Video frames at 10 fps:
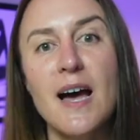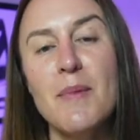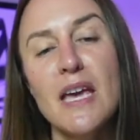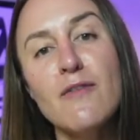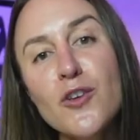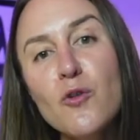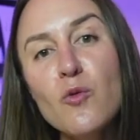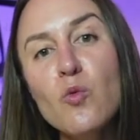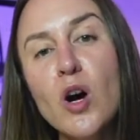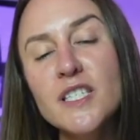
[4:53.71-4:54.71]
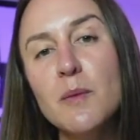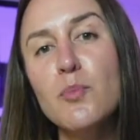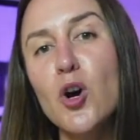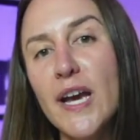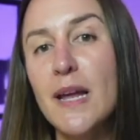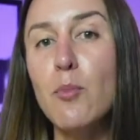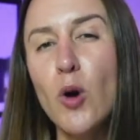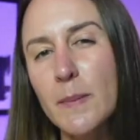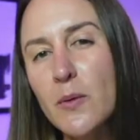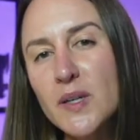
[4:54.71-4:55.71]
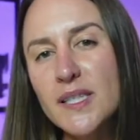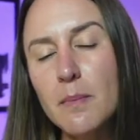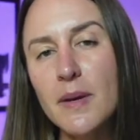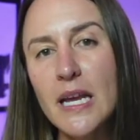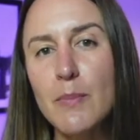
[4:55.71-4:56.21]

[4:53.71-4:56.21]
If you want to book an appointment with somebody,